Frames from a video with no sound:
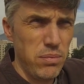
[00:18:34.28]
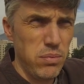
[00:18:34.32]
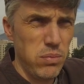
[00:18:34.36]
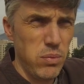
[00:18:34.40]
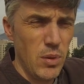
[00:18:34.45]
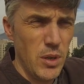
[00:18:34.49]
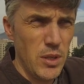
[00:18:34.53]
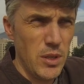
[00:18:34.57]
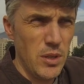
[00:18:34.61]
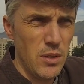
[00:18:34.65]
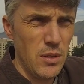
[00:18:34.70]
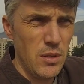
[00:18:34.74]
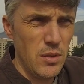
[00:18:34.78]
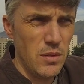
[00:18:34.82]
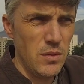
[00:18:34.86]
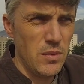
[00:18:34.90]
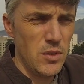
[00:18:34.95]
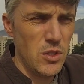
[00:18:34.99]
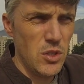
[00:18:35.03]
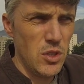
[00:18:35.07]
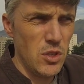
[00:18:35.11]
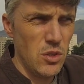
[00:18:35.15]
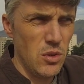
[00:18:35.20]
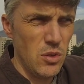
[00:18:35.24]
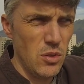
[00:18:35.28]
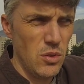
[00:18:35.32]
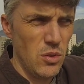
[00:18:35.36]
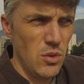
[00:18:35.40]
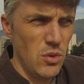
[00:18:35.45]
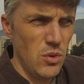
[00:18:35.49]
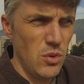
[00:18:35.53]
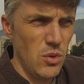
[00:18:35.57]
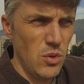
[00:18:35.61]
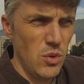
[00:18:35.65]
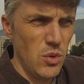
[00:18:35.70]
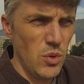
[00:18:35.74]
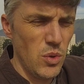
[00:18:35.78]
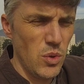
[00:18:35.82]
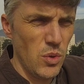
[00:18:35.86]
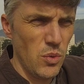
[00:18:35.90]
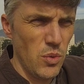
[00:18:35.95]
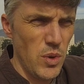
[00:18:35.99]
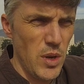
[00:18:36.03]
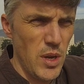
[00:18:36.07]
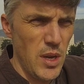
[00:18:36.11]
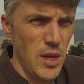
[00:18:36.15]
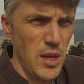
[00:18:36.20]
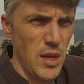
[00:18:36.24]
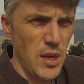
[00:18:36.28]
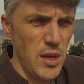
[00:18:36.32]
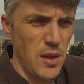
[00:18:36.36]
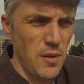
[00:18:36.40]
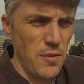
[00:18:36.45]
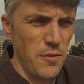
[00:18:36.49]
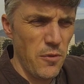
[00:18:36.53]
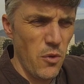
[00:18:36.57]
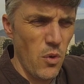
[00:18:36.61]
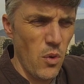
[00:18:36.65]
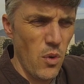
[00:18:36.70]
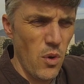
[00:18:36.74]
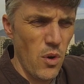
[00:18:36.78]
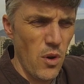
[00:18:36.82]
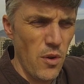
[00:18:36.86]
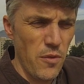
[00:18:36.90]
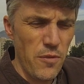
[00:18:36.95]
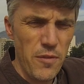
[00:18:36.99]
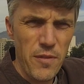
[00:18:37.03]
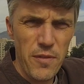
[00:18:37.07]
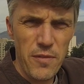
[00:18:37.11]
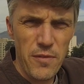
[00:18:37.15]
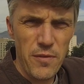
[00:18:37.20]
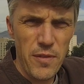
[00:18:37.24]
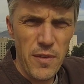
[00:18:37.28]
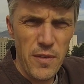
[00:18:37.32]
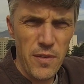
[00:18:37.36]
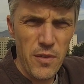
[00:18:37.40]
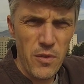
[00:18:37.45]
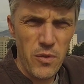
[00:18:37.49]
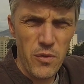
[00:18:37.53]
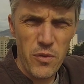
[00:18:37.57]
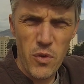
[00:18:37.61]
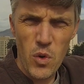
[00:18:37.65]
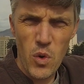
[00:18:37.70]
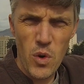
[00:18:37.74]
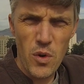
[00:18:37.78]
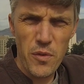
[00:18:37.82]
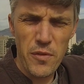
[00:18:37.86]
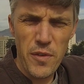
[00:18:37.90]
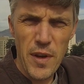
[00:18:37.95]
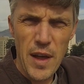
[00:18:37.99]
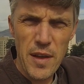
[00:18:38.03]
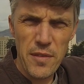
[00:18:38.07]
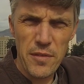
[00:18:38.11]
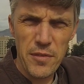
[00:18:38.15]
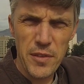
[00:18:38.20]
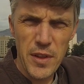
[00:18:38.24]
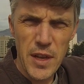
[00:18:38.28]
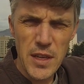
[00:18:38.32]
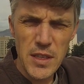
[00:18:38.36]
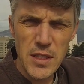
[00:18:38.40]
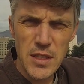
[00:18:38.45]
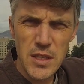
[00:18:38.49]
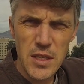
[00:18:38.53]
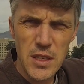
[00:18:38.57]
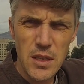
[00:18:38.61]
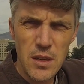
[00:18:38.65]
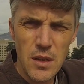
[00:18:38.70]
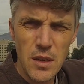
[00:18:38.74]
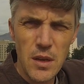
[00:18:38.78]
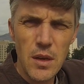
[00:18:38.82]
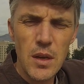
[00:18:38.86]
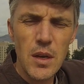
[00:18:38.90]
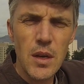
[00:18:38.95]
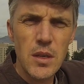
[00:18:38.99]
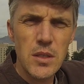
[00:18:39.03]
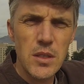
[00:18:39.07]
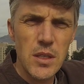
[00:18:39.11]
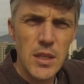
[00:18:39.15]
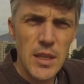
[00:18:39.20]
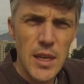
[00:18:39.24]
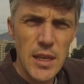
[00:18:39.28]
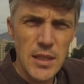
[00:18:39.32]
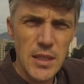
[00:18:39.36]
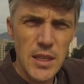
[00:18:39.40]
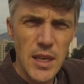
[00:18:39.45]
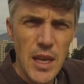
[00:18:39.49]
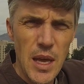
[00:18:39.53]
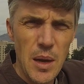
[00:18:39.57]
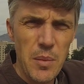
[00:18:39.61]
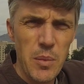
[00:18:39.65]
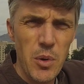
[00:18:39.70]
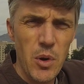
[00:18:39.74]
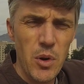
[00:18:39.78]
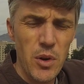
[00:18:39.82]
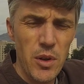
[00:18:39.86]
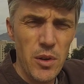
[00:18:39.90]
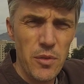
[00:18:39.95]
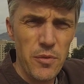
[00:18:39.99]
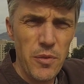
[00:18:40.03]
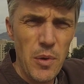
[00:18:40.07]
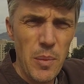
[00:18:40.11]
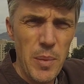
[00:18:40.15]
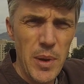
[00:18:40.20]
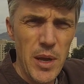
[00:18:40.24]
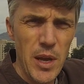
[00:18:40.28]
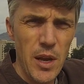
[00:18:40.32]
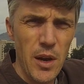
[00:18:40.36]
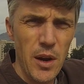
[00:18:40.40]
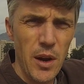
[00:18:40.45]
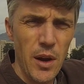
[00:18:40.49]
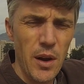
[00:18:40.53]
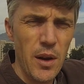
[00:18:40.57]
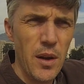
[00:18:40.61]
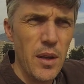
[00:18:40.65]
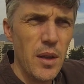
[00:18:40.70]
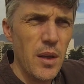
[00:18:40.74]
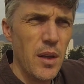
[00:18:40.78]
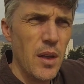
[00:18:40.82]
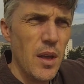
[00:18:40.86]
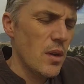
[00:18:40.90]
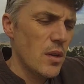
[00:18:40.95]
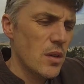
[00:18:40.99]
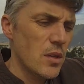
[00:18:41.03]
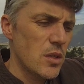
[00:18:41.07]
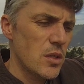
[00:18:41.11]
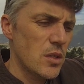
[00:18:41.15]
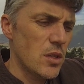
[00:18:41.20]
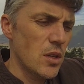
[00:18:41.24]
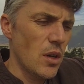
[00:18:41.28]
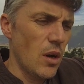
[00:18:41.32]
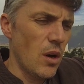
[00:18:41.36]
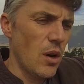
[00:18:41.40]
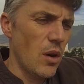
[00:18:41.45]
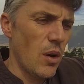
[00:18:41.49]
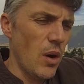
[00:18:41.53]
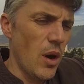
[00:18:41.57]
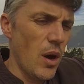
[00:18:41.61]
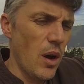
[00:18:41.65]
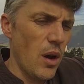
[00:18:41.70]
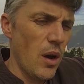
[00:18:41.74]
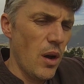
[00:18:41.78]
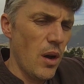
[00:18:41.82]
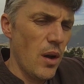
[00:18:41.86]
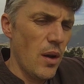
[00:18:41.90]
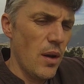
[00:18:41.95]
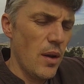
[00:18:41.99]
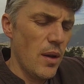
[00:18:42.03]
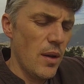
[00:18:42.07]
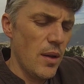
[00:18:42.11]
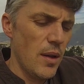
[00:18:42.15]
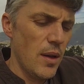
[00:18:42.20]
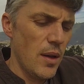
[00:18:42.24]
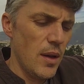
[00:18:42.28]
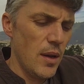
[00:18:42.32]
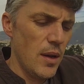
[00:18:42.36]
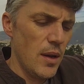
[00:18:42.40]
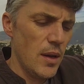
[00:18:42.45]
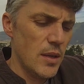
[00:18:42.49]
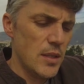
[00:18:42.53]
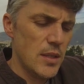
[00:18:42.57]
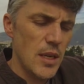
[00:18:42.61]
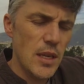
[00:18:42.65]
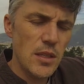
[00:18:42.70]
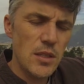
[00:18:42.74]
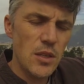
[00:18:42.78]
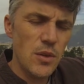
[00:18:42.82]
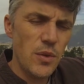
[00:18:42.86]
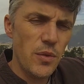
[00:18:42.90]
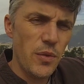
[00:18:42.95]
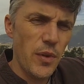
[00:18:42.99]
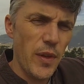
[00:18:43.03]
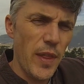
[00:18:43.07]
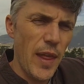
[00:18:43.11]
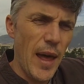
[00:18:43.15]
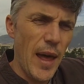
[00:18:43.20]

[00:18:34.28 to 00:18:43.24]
1, 2, 3, 4 or 5 flights to get to Cambodia from here. So stay tuned for